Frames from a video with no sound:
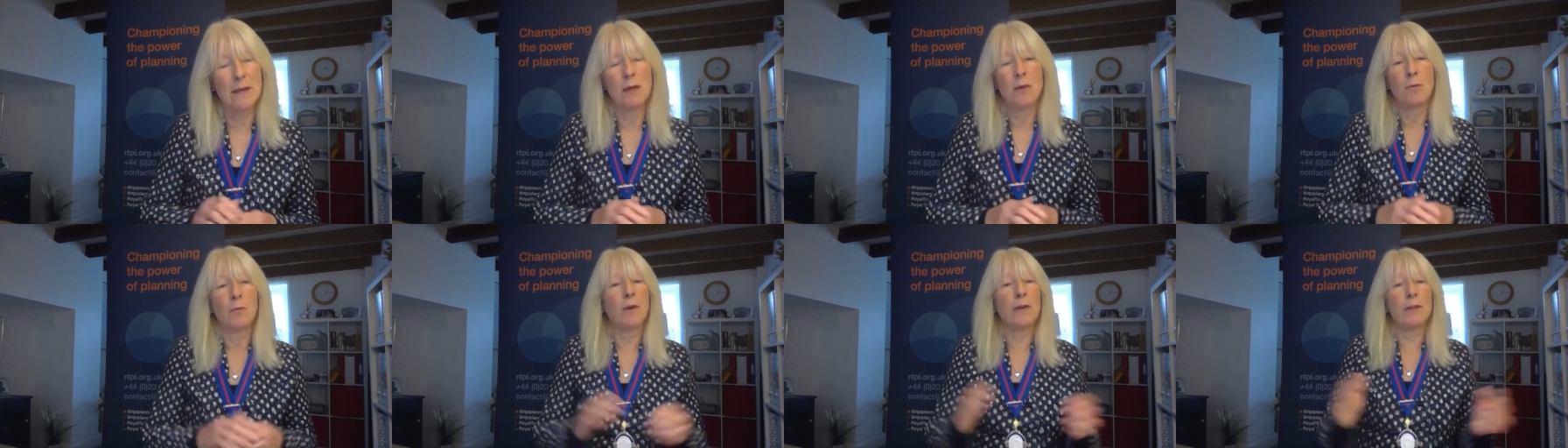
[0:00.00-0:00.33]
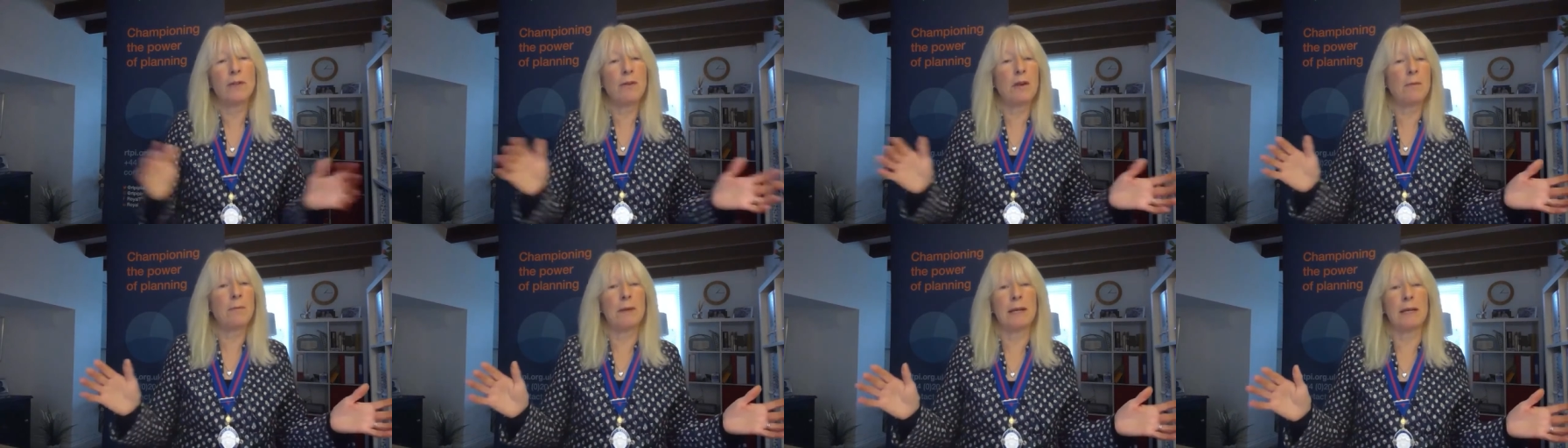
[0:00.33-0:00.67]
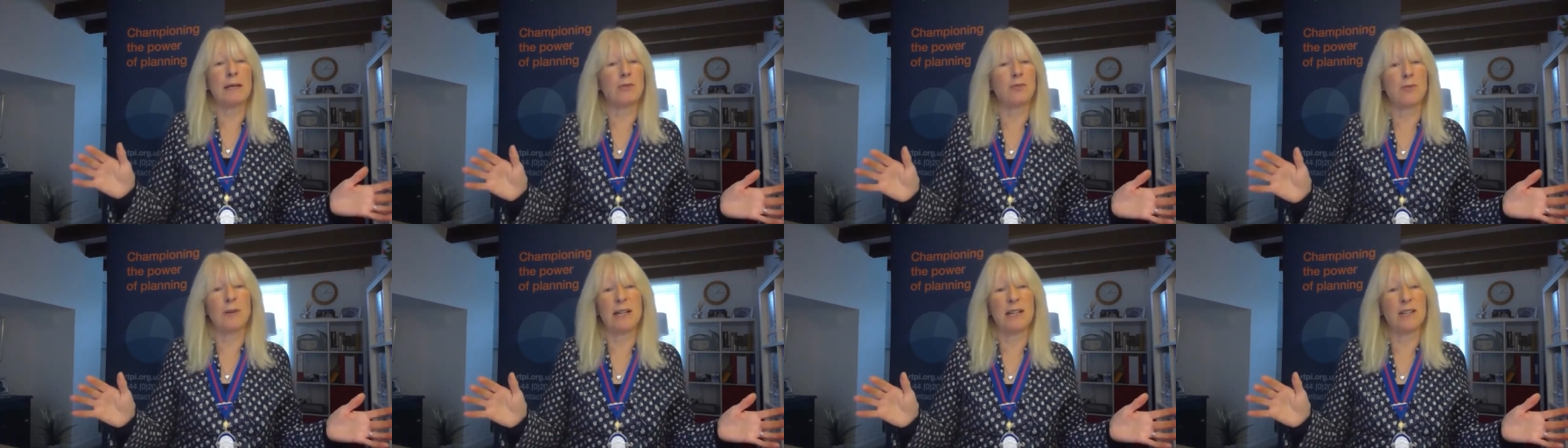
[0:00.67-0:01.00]
whether it be
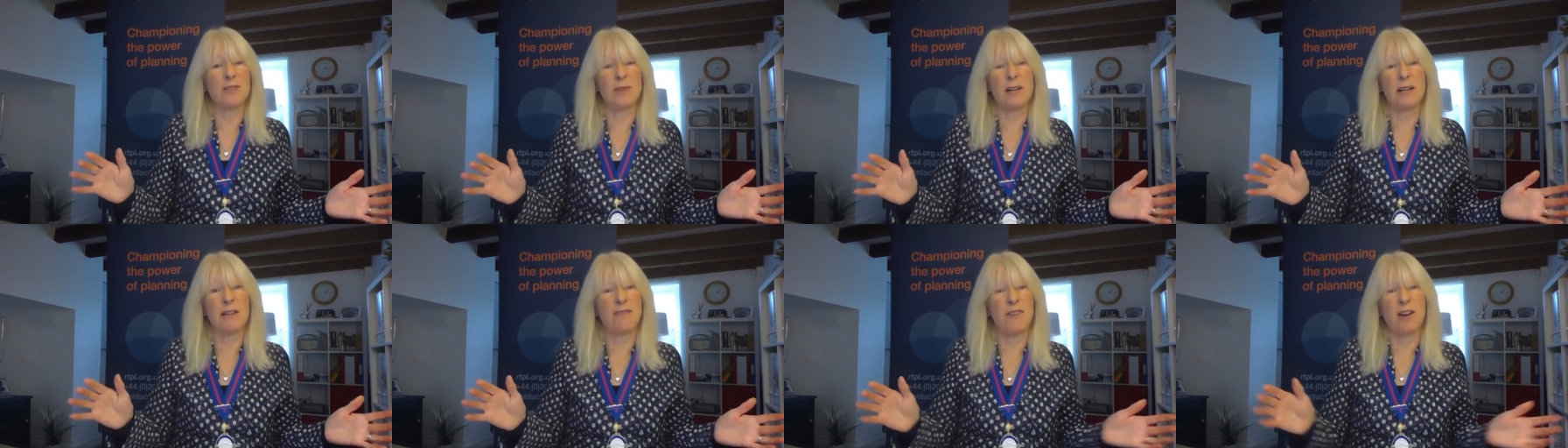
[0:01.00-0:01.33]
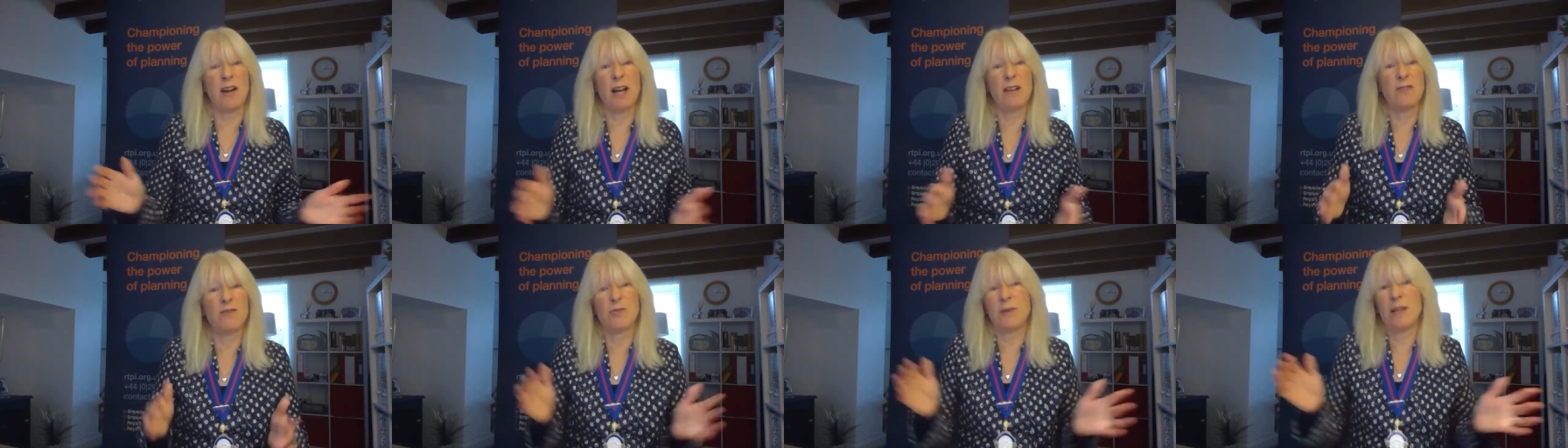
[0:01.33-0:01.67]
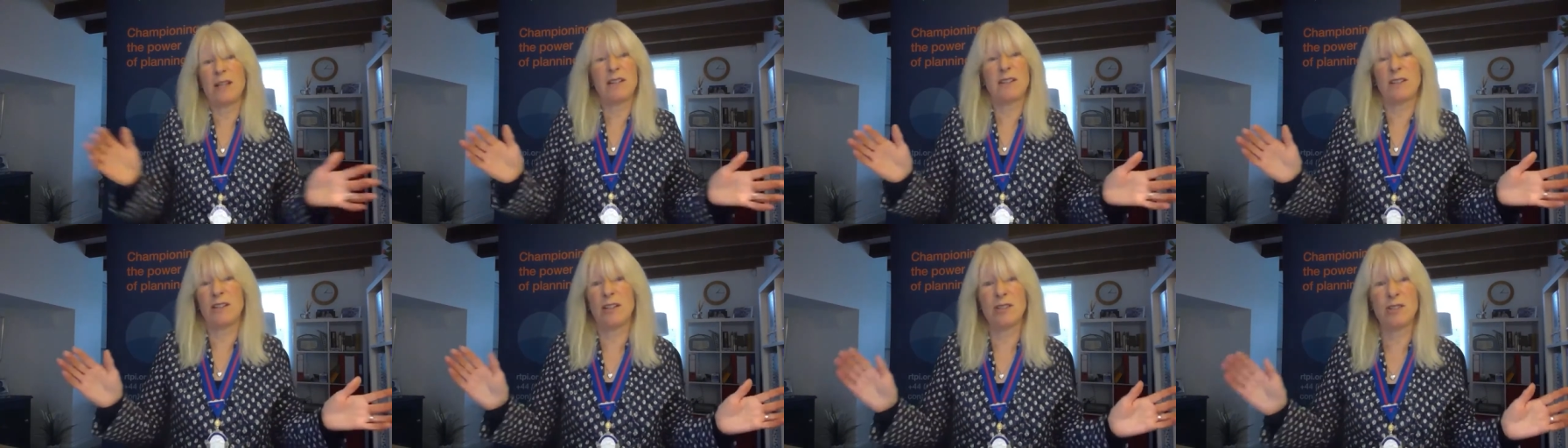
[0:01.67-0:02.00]
in 2025,
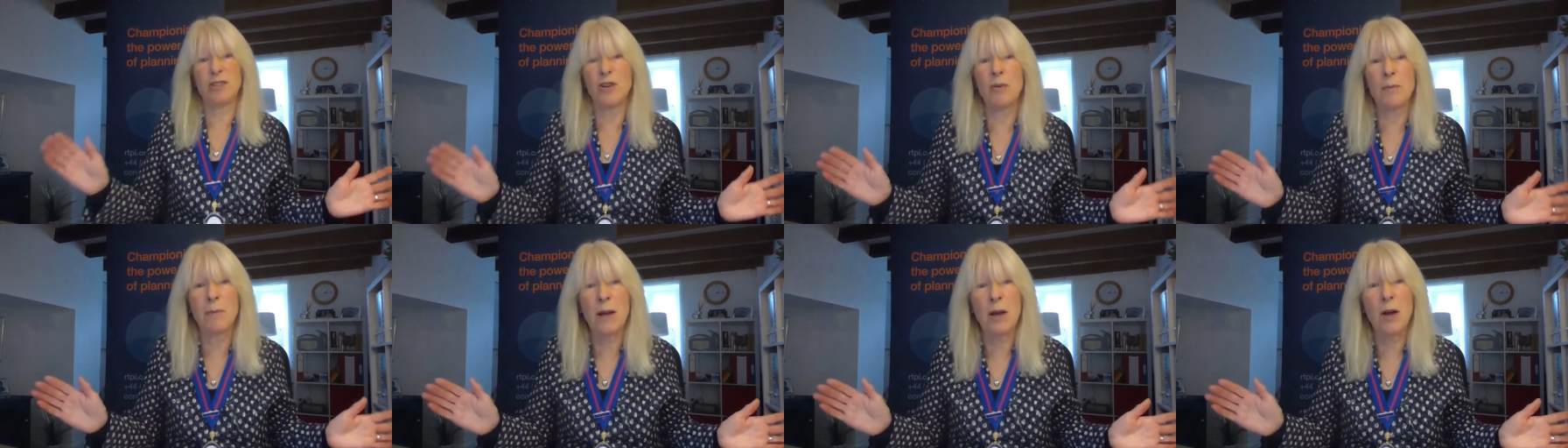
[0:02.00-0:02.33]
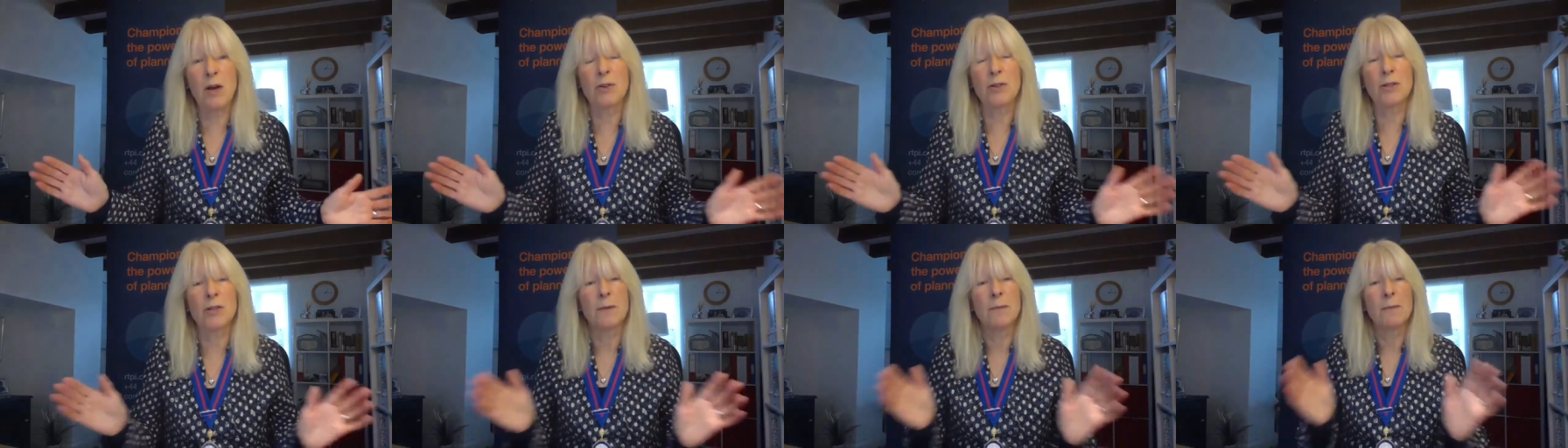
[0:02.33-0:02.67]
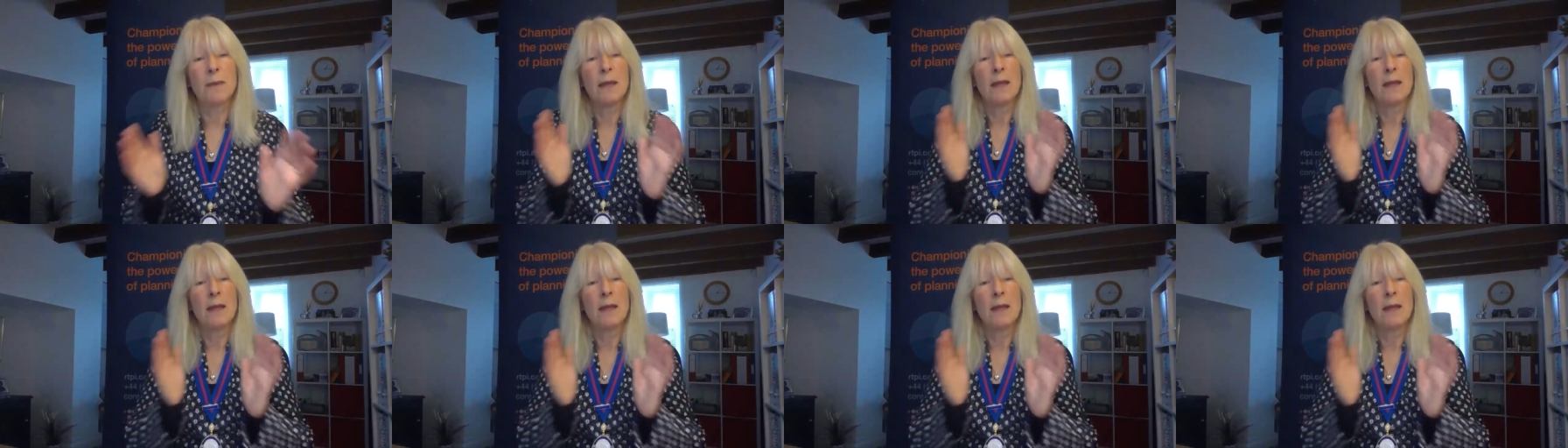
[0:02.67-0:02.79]
2030 or beyond,